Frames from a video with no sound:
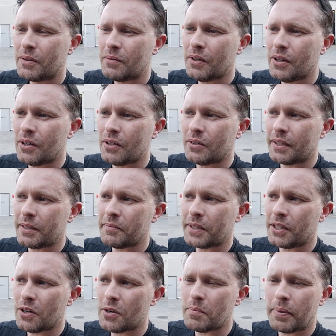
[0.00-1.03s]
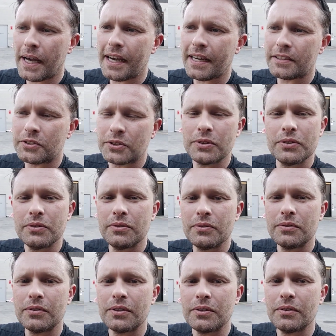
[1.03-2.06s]
Well, then we go back to
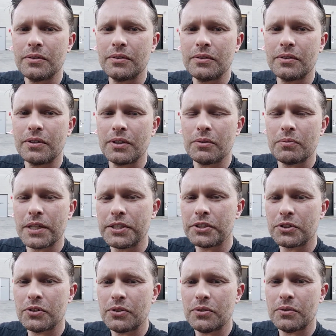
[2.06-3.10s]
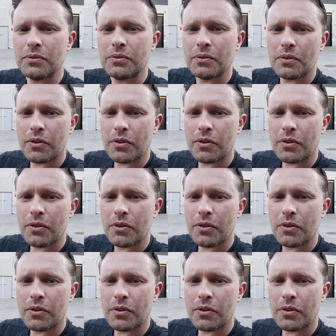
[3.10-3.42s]
the original